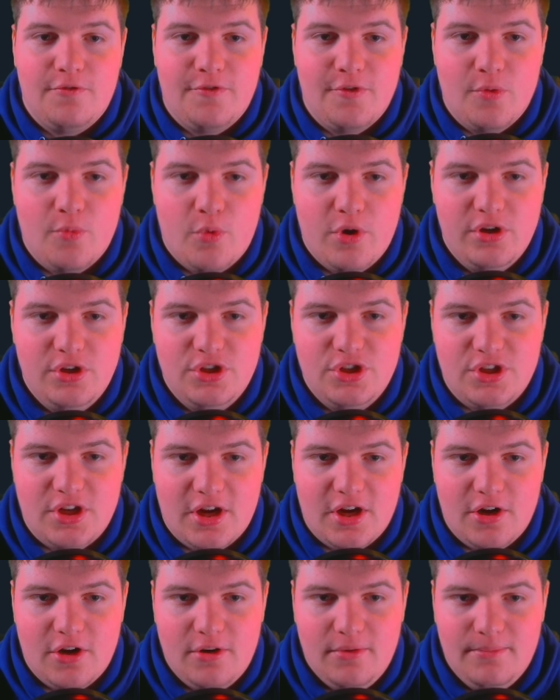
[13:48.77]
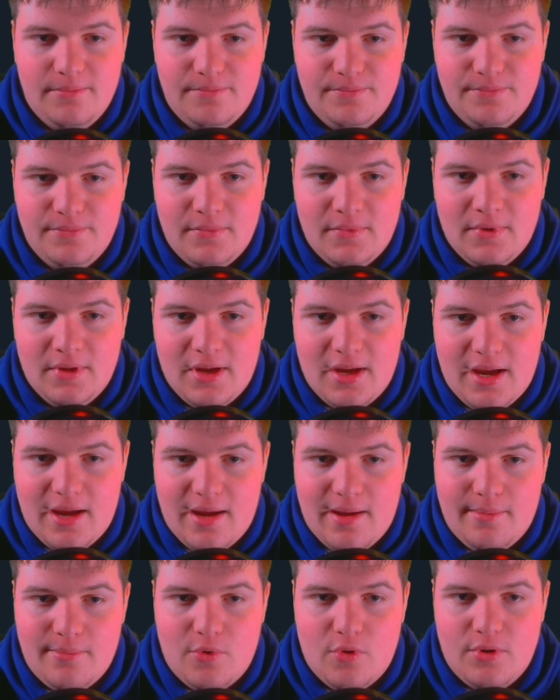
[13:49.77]
for one share,
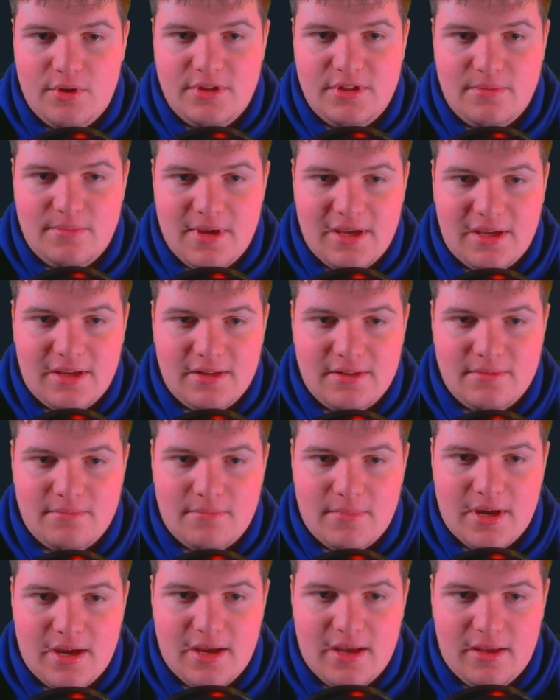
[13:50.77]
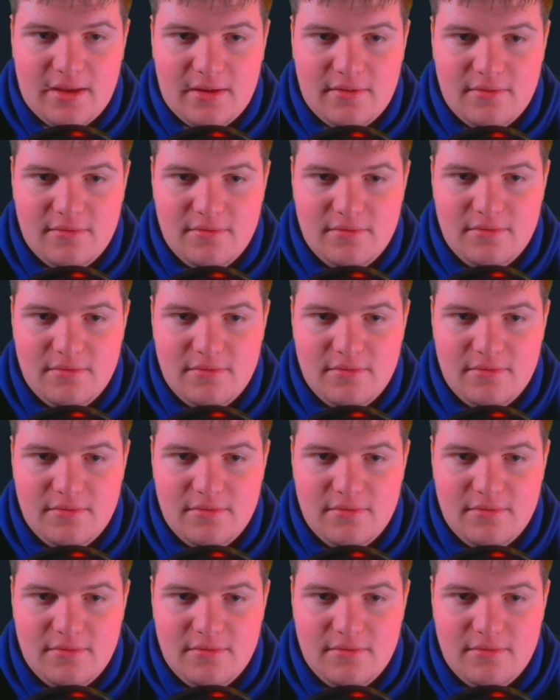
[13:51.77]
I'm going to make it my